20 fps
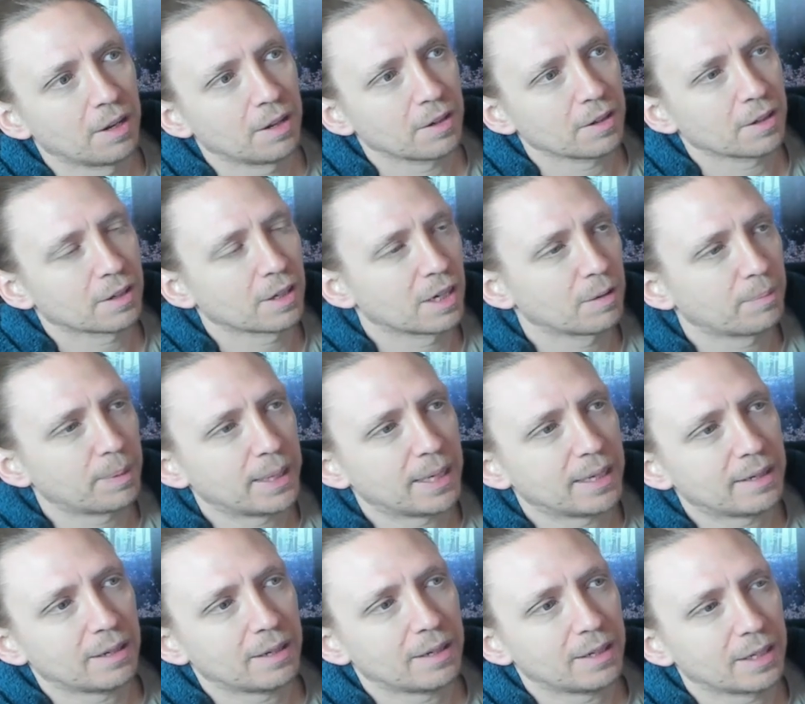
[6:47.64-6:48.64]
going to
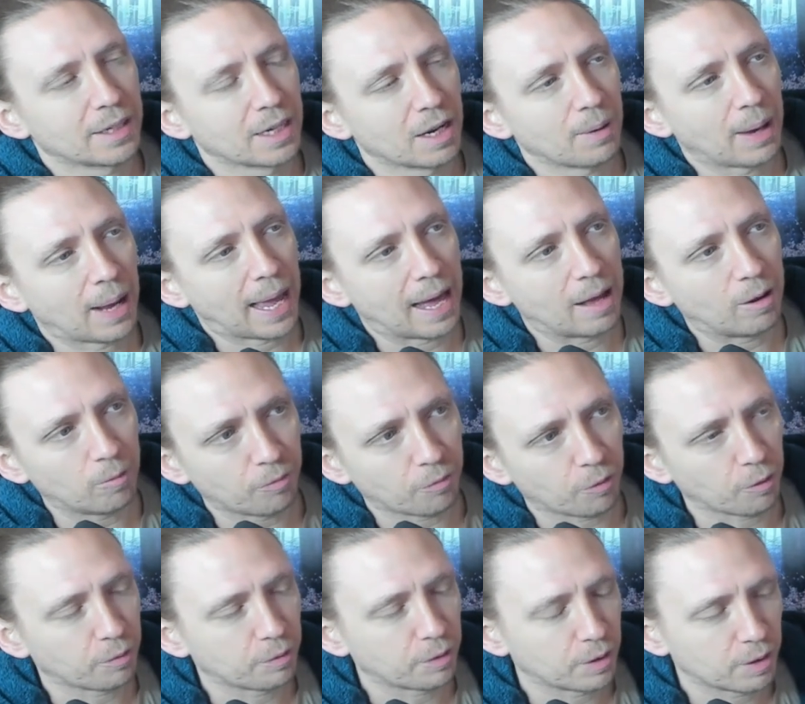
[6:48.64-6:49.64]
be, you know,
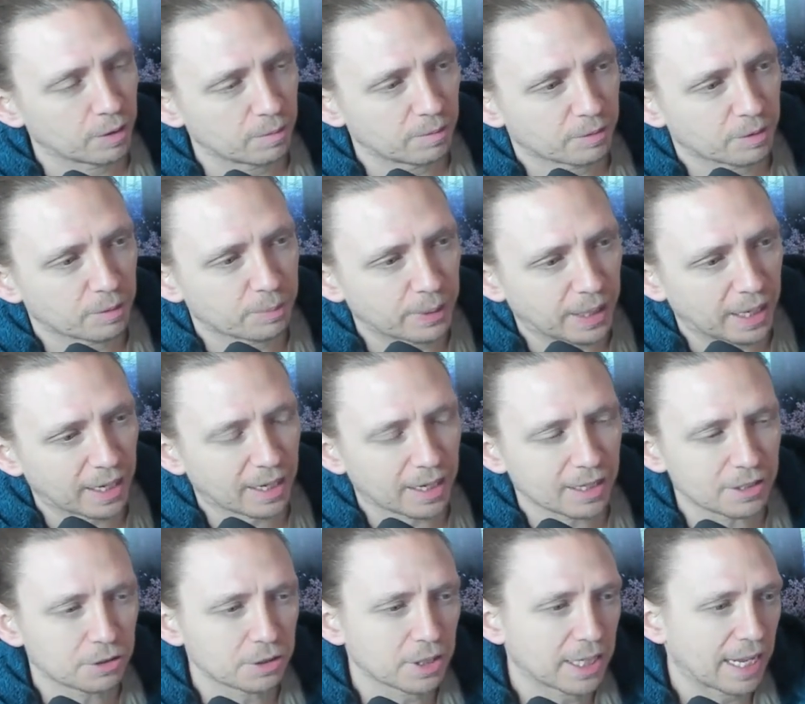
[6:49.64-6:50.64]
helpful for bringing a
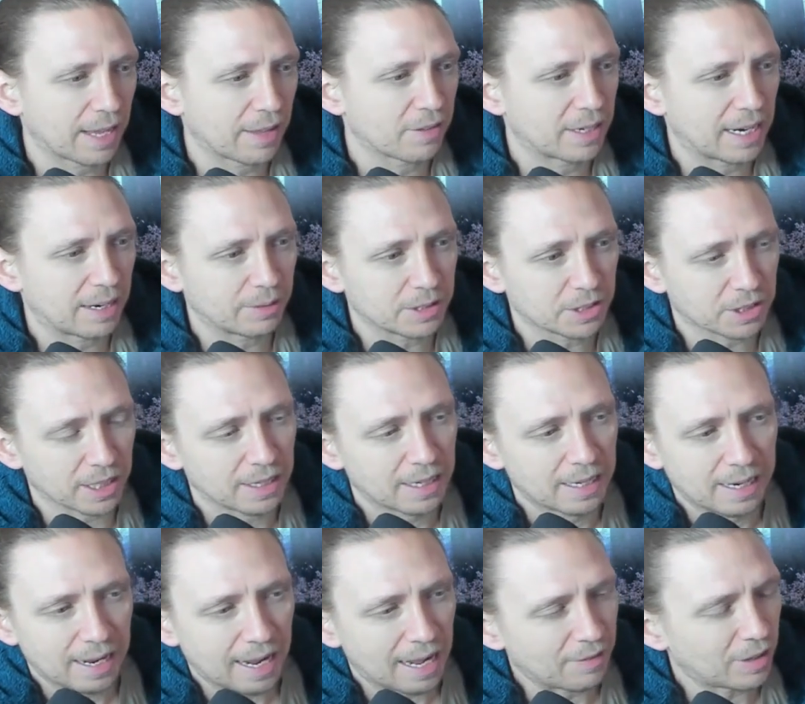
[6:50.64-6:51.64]
country together, now is it?
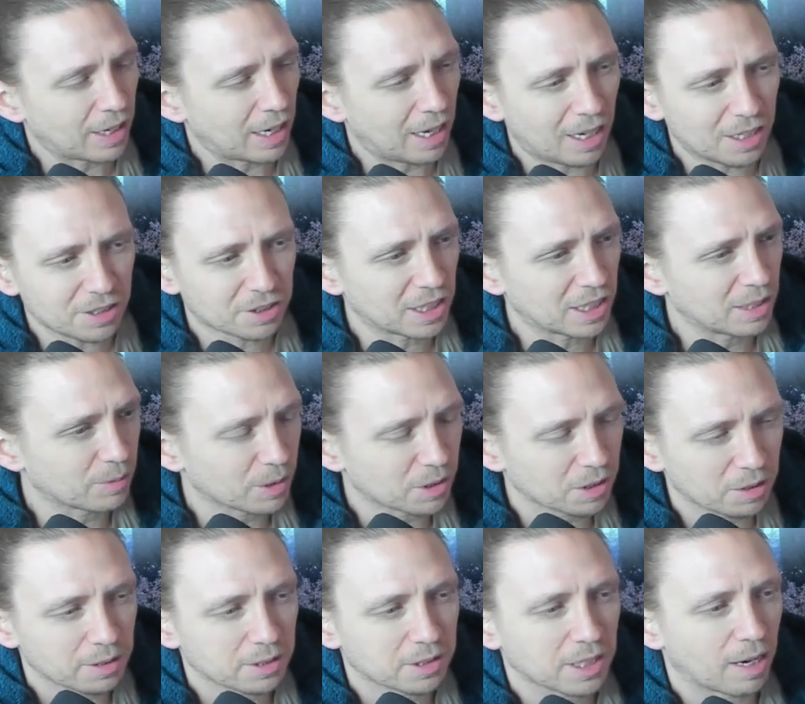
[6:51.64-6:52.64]
And the last thing you want to
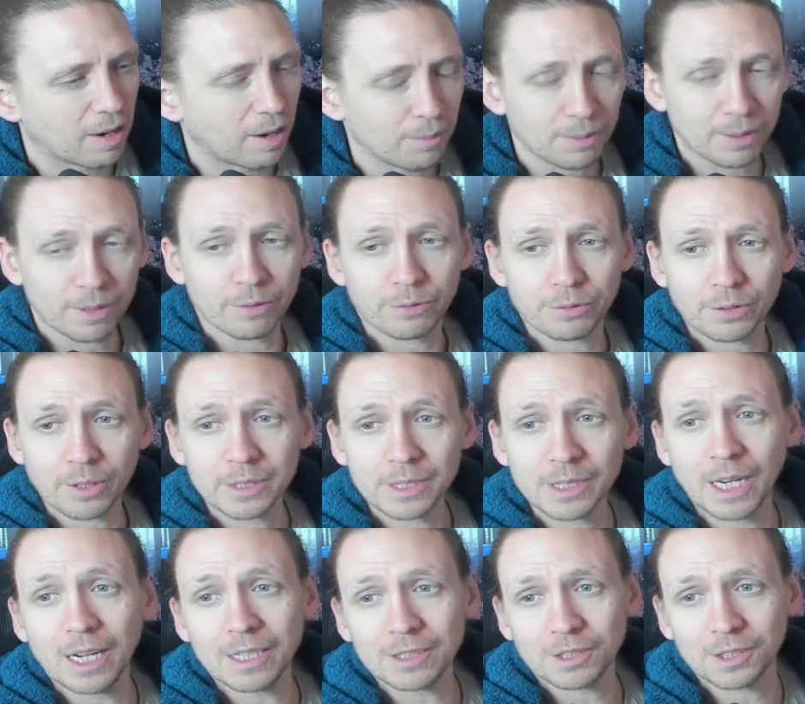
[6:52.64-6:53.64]
do is go up there and throw a
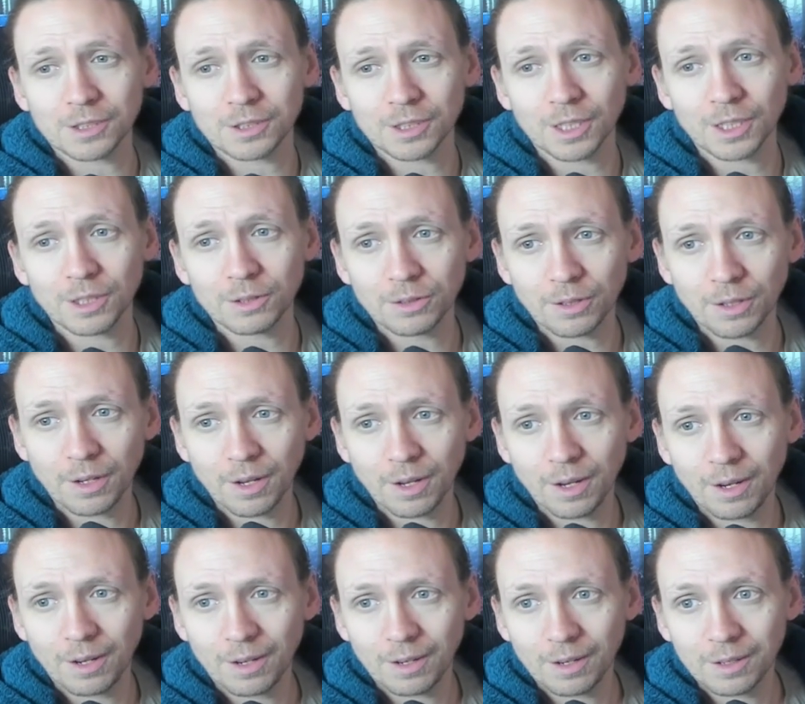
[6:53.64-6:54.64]
Nazi salute
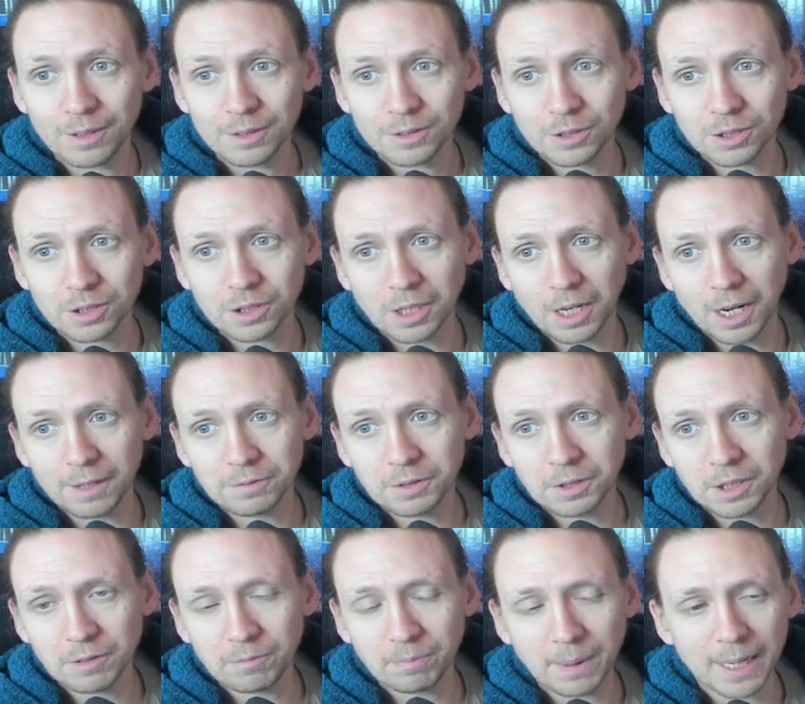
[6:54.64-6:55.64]
just after
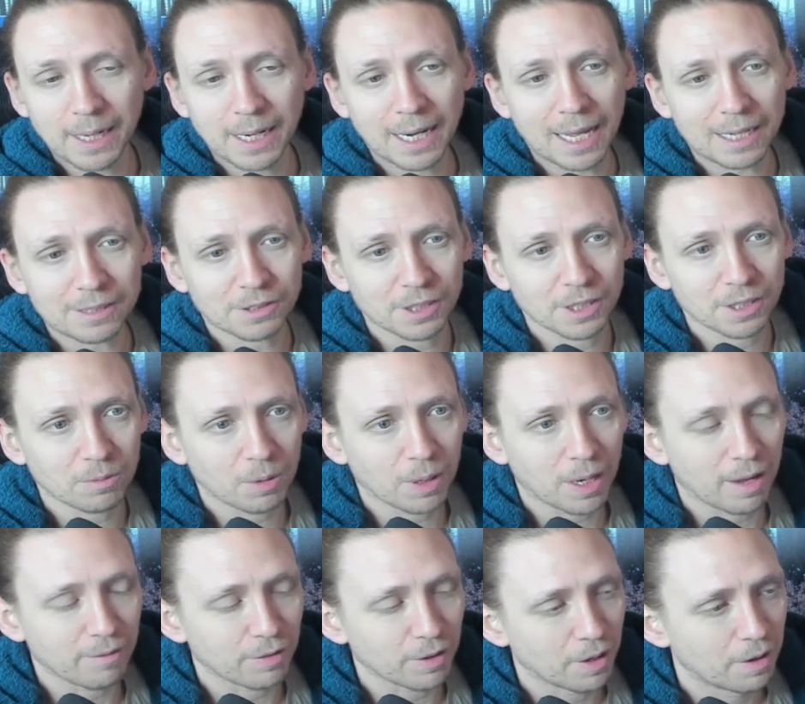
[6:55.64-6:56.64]
you've been elected or
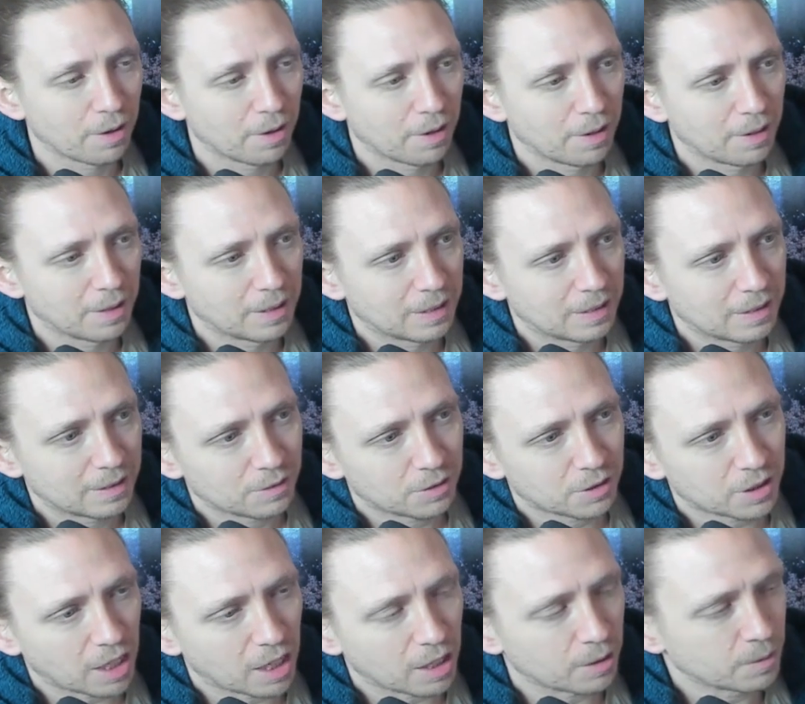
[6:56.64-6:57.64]
whatever.
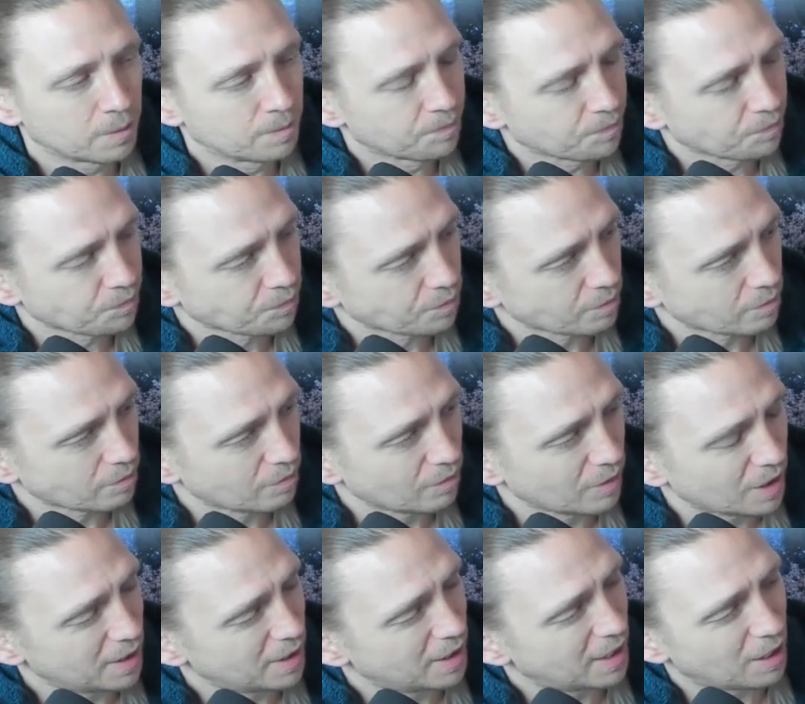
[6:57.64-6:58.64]
So,
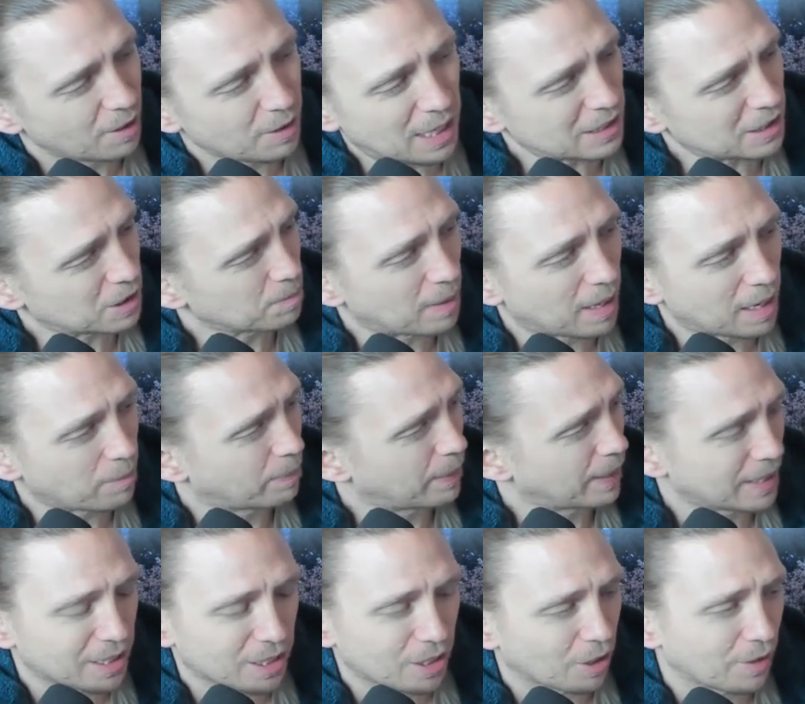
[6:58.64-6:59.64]
you know, that's my
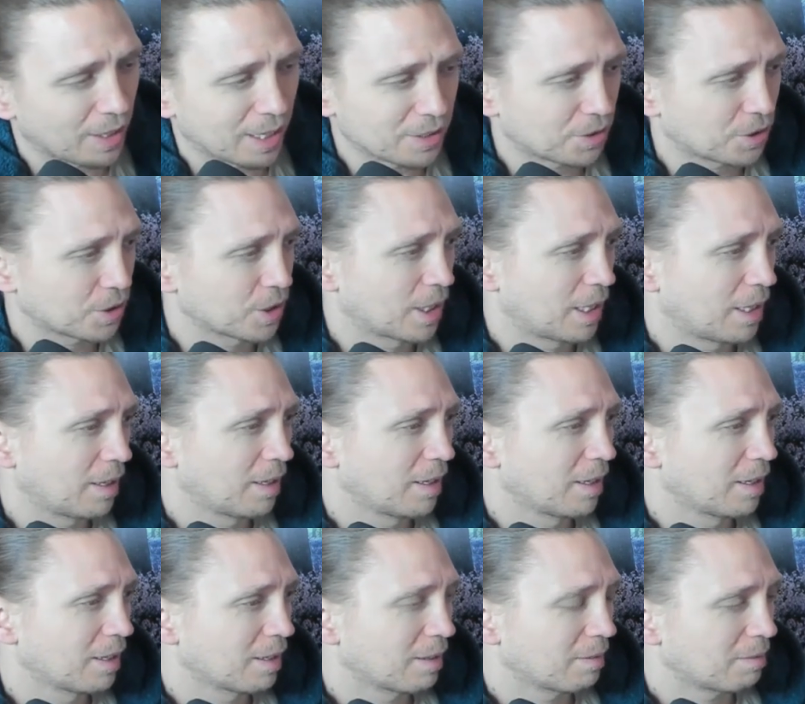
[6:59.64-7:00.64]
opinion on this.
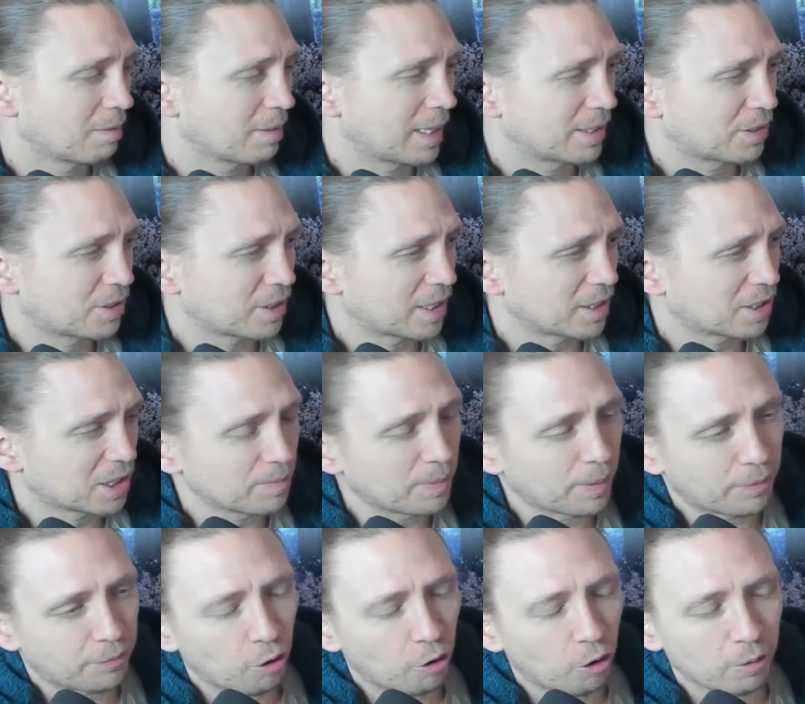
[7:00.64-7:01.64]
It's a
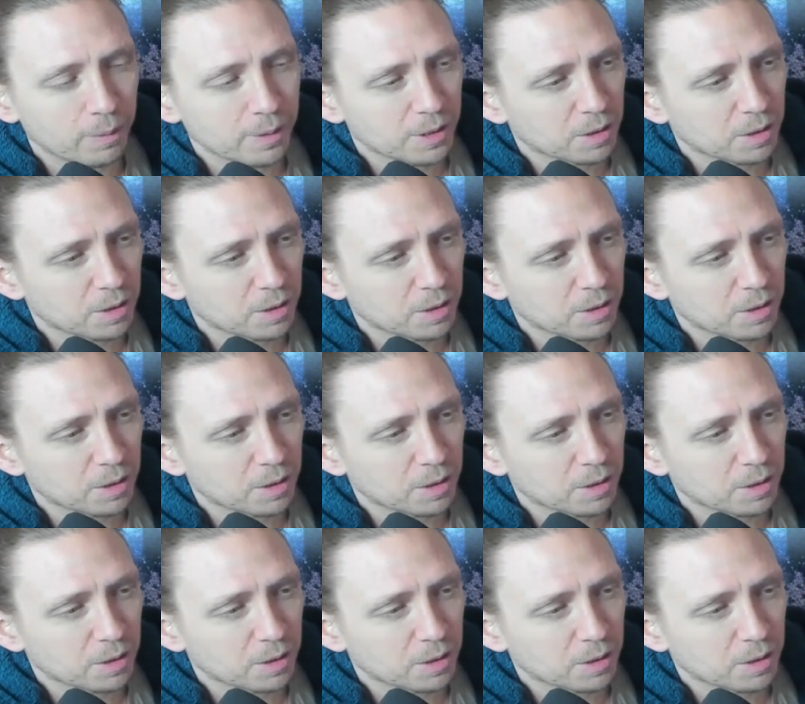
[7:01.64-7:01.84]
performance